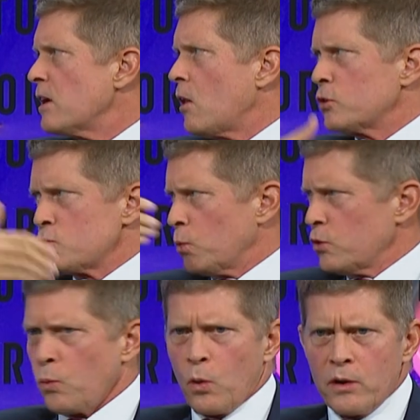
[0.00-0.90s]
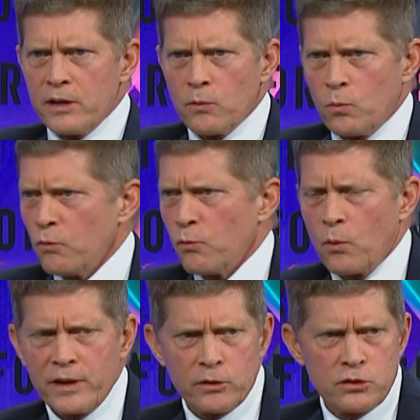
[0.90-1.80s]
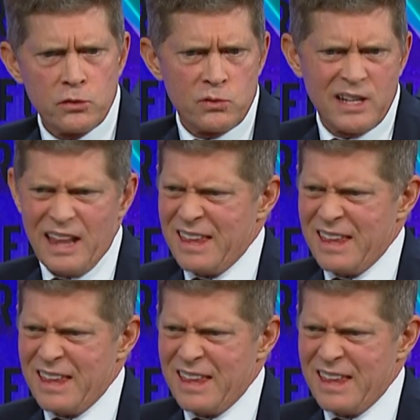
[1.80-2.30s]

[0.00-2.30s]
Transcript: Worth Warrior, Wolf Warrior 2 did,